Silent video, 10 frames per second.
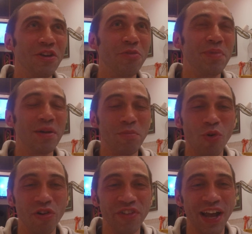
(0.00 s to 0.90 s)
bit
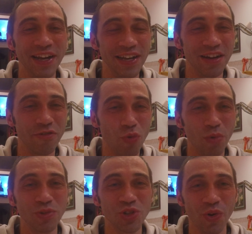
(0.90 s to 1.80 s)
more of an idea of
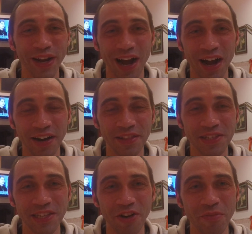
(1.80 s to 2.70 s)
what was going on in the
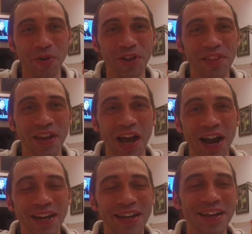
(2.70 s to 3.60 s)
ceremony than
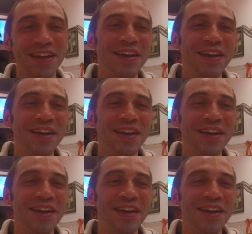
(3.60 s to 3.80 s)
I did.